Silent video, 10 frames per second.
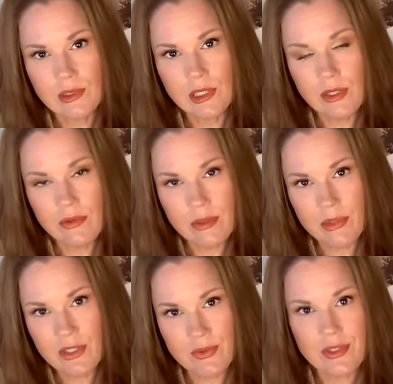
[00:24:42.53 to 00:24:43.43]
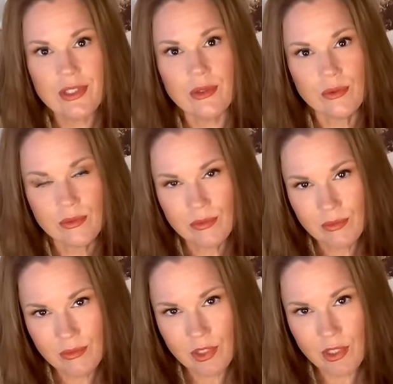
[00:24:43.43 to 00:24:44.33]
Everything begins with yourself.
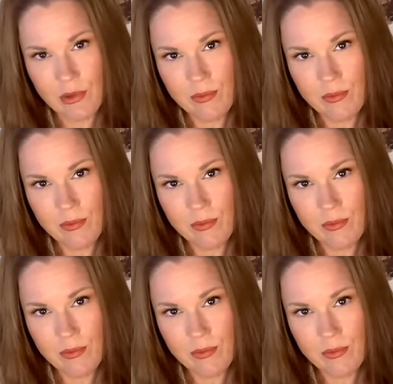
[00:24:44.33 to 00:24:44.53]
Okay?